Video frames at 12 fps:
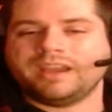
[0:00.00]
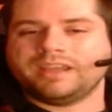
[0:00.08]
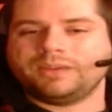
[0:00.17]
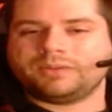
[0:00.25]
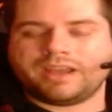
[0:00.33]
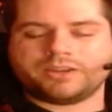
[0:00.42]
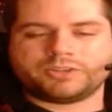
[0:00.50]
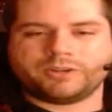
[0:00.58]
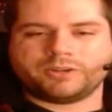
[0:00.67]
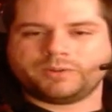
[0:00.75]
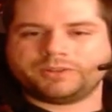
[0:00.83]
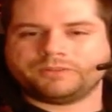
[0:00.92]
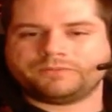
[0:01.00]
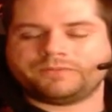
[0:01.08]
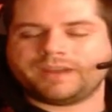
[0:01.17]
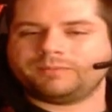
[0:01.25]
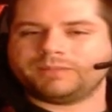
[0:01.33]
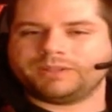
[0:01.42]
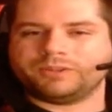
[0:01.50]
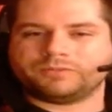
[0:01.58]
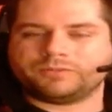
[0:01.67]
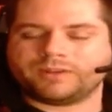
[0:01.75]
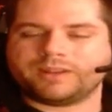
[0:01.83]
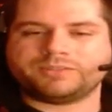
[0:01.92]
You can't share it with your family, your
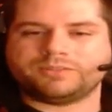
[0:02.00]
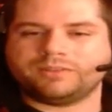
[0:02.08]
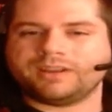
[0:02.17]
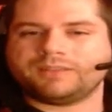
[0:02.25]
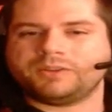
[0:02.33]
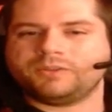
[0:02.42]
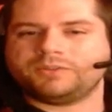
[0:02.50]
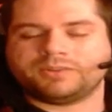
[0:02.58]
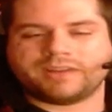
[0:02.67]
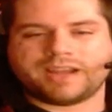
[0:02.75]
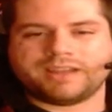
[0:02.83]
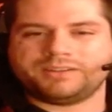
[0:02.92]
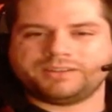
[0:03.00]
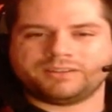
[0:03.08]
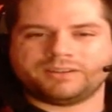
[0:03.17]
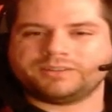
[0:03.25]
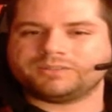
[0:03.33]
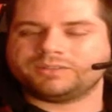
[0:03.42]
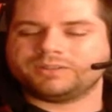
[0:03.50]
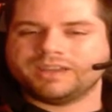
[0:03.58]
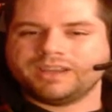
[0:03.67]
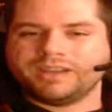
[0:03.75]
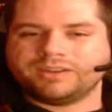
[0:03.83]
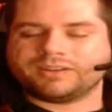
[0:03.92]
friends, your nephews, your auntie, your uncle,
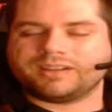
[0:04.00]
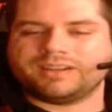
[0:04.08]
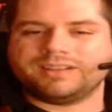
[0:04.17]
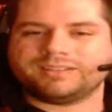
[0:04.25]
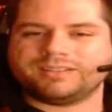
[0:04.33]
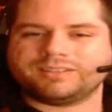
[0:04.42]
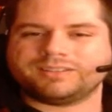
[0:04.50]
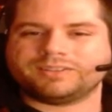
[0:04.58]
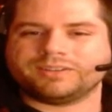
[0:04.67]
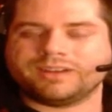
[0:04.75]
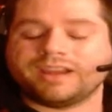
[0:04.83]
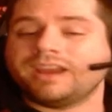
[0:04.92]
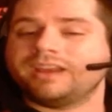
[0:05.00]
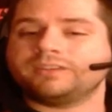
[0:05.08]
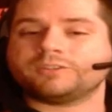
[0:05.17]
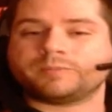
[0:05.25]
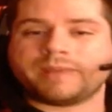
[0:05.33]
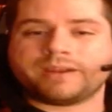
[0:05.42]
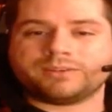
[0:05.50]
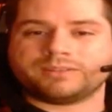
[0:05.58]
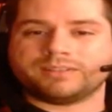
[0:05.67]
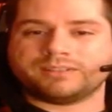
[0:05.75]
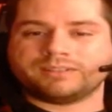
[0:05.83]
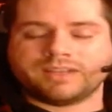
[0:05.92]
your cousins, and your
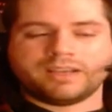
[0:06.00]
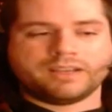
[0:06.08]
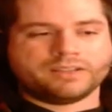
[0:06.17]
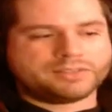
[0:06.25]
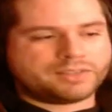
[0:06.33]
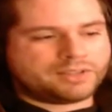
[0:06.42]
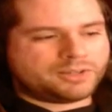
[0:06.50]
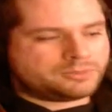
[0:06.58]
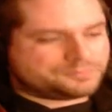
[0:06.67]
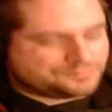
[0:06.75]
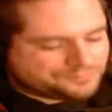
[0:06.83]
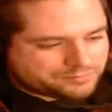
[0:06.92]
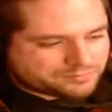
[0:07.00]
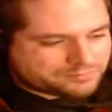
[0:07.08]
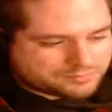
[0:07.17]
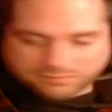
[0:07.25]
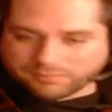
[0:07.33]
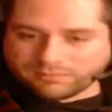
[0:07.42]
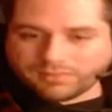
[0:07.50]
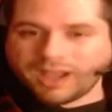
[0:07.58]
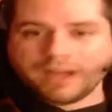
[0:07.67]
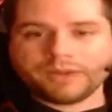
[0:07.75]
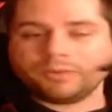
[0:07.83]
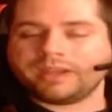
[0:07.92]
spouses. So
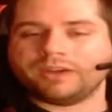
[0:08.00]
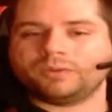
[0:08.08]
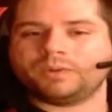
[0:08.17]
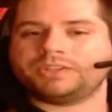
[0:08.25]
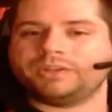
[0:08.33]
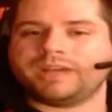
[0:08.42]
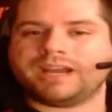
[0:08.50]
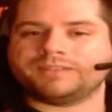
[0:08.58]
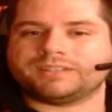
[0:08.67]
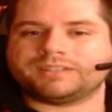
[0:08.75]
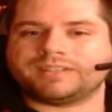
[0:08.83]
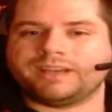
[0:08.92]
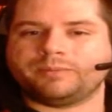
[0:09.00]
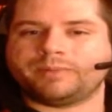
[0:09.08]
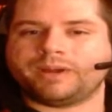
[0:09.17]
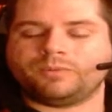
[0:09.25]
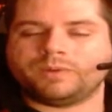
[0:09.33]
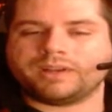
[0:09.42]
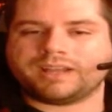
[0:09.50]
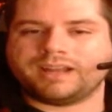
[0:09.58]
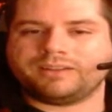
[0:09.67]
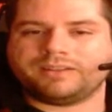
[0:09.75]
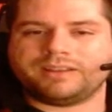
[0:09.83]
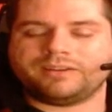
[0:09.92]
I don't care what you have to say about what
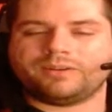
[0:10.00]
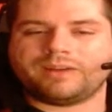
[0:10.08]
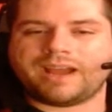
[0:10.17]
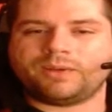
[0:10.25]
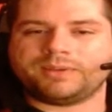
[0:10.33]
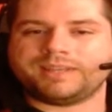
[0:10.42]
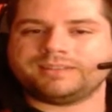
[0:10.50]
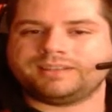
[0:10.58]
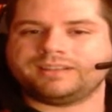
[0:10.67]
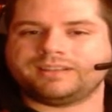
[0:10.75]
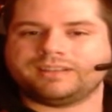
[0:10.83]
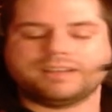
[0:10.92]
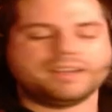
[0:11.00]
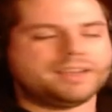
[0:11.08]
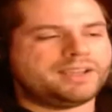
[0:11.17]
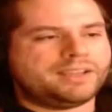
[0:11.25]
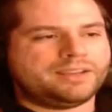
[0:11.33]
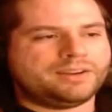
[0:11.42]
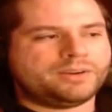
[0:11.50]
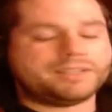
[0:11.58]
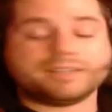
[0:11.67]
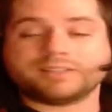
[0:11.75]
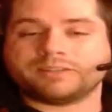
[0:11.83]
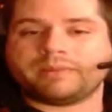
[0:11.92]
kind of, you know, how easy it, you know,
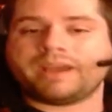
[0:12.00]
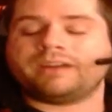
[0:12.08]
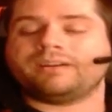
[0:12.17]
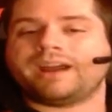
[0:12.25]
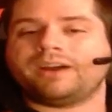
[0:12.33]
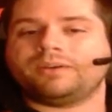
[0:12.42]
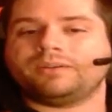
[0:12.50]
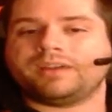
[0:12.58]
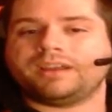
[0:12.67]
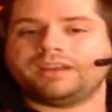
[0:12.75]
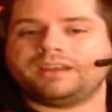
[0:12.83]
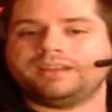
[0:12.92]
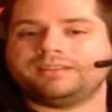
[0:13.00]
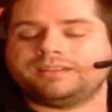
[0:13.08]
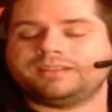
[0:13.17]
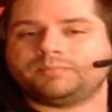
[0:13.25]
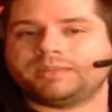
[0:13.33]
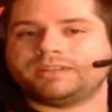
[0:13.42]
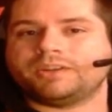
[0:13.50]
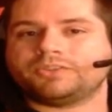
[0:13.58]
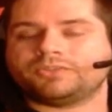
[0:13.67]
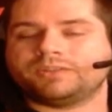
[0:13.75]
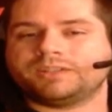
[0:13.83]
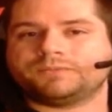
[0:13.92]
it doesn't matter how easy the
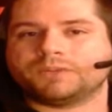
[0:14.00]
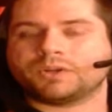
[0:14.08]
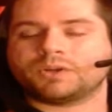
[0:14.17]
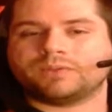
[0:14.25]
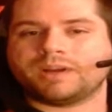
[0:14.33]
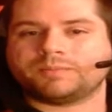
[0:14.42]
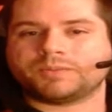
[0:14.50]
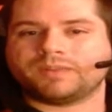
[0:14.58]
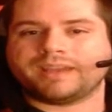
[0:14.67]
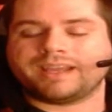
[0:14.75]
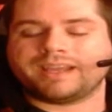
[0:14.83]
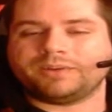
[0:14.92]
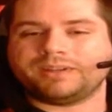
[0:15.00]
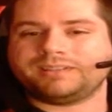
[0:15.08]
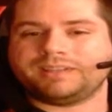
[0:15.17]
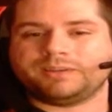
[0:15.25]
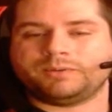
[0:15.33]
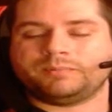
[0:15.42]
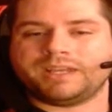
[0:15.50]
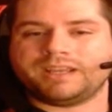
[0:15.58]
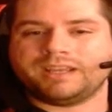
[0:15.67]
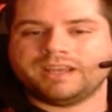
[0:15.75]
potential is for corruption, like how easy it would be